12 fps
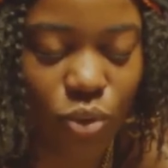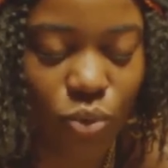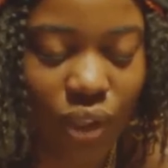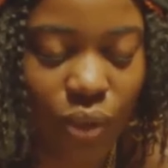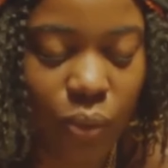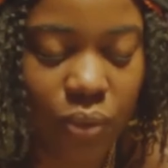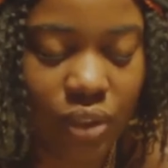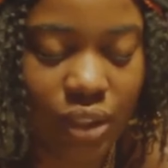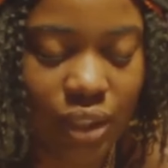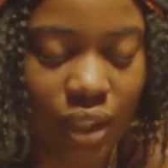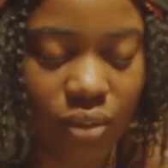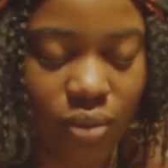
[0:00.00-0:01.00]
or they could
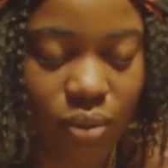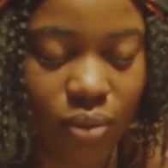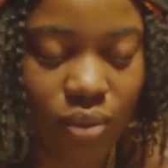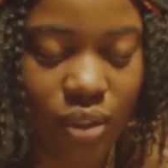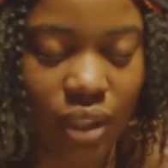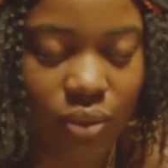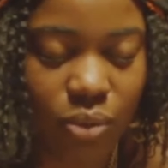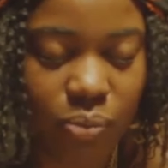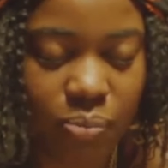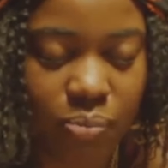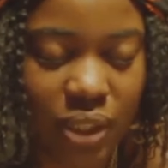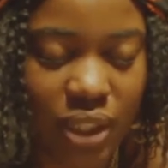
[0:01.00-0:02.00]
be the star
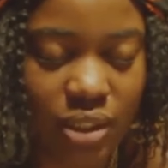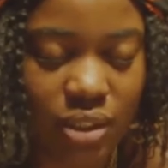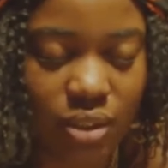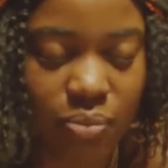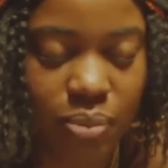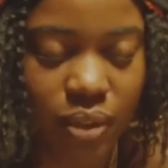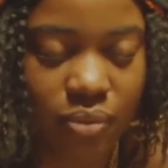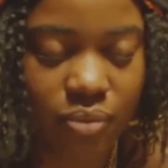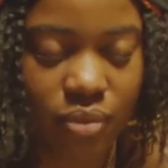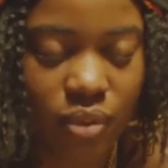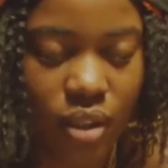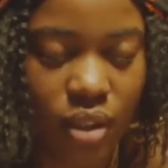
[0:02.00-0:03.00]
children
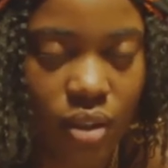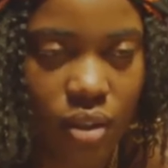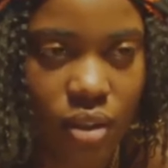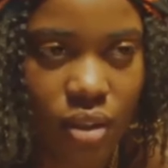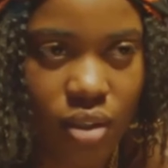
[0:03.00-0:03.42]
reincarnated